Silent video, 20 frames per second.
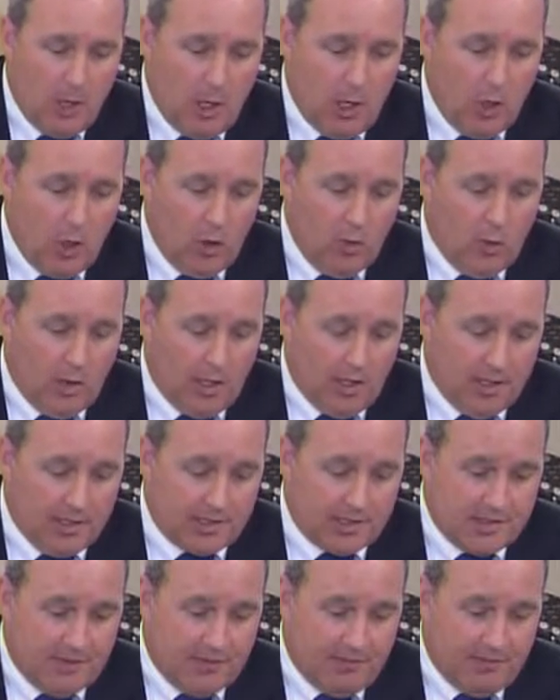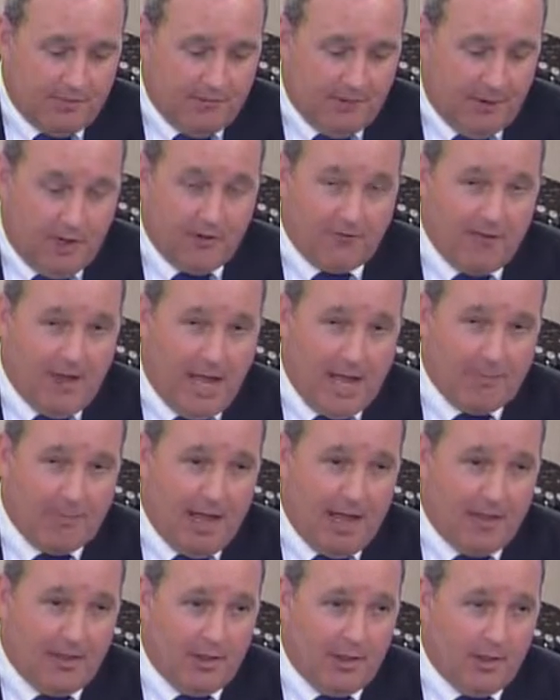who was verified
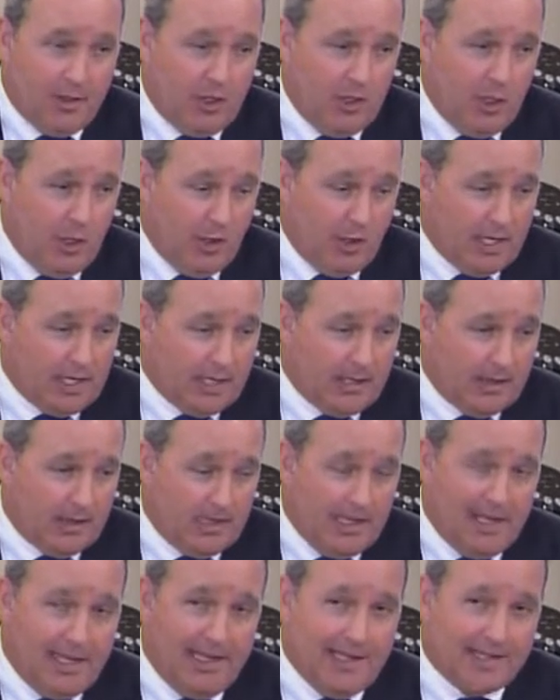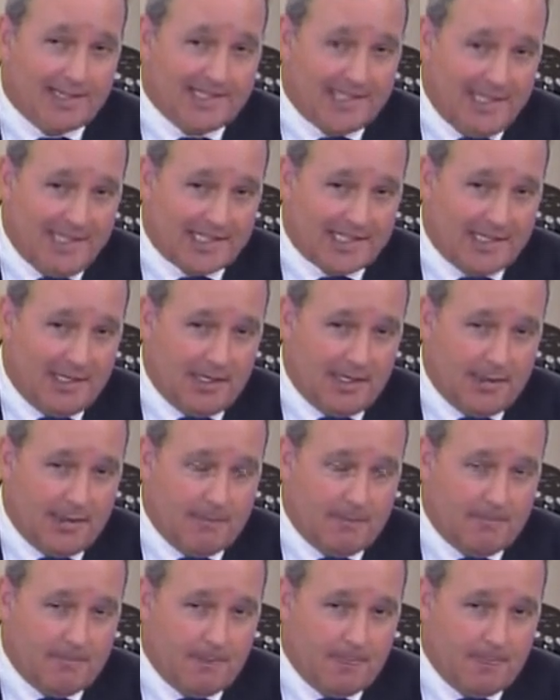by the unit that he assisted,